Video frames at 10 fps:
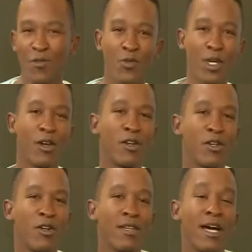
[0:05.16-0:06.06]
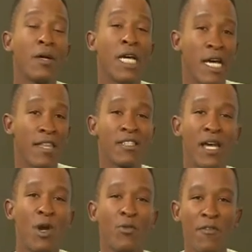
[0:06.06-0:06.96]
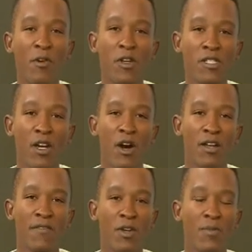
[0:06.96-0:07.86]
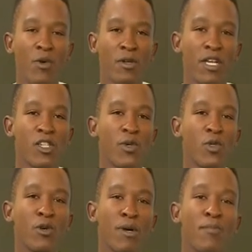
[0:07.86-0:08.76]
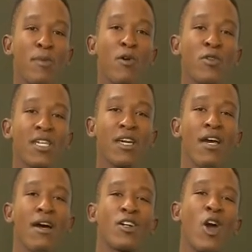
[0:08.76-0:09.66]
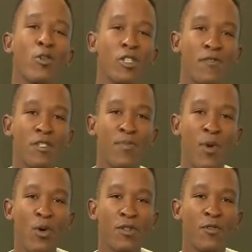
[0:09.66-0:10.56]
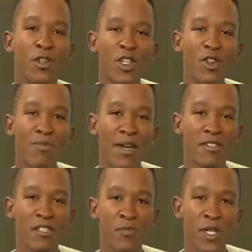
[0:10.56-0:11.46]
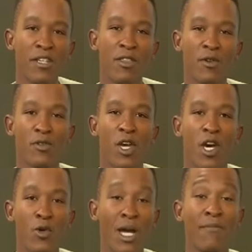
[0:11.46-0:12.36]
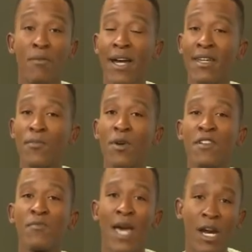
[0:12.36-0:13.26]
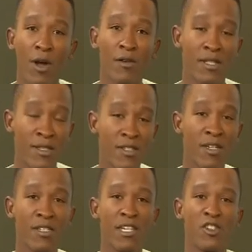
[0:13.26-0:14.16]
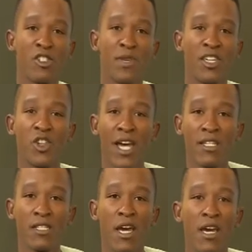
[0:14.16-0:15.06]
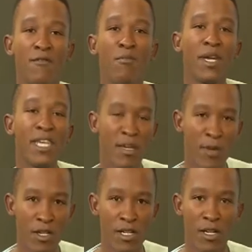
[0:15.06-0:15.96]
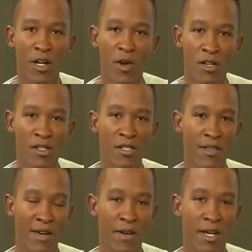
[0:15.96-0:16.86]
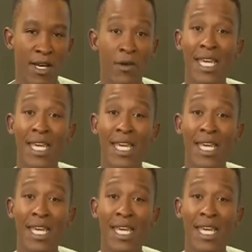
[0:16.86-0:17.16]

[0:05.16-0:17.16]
off the week on a good note. Now, this time around, we're focusing on a very important issue. We talk about promoting a culture of support for new mothers, especially those who come from underprivileged backgrounds. And this continues to be a challenge for many communities across South Africa. Now,